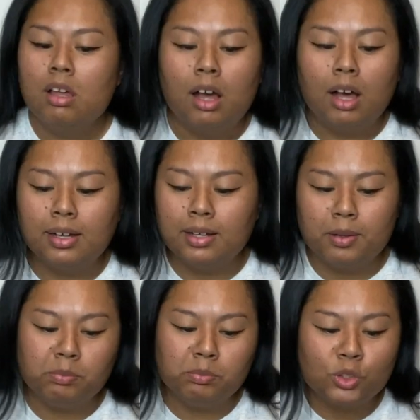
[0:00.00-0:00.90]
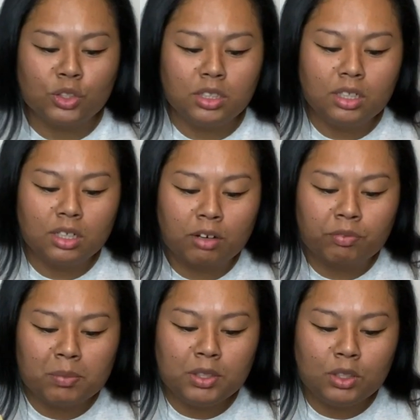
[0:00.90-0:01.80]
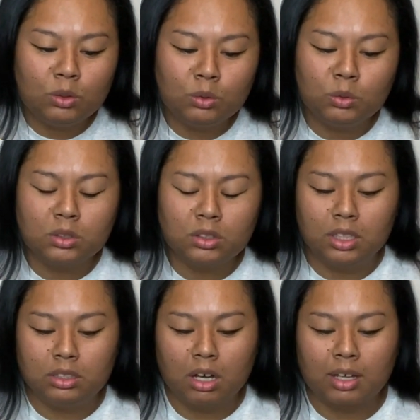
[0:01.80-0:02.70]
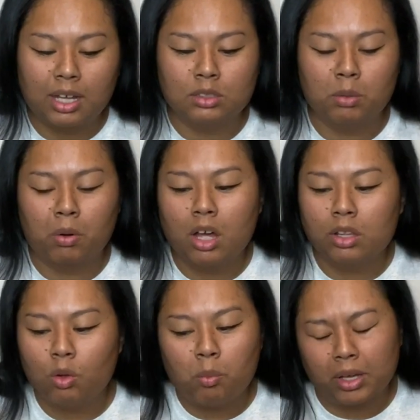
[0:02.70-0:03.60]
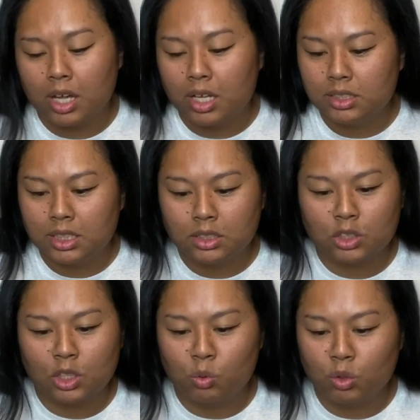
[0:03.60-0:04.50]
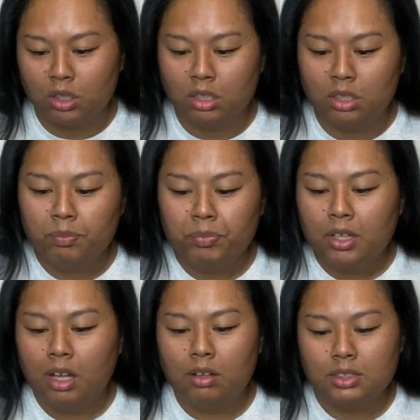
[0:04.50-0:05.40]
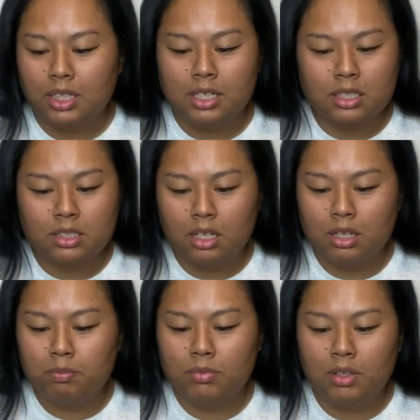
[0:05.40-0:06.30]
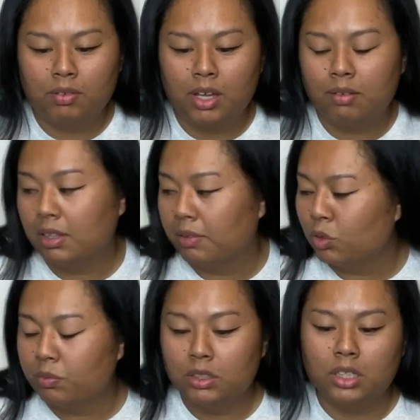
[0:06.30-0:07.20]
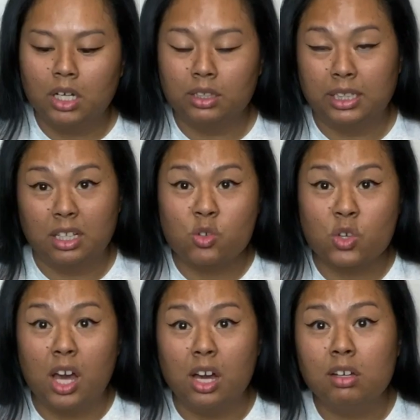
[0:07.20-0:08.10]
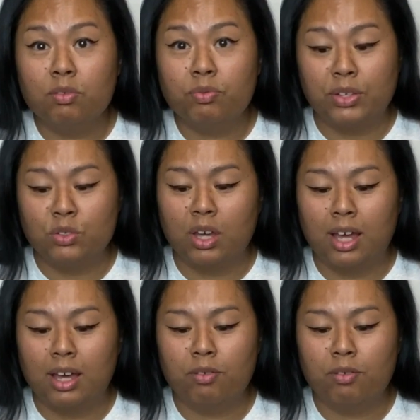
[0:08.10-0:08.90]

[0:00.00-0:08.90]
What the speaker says: Her family used the duck as the broth. Oh my god, it tastes so good. I was like, next time if I have leftover duck, like the chung that you have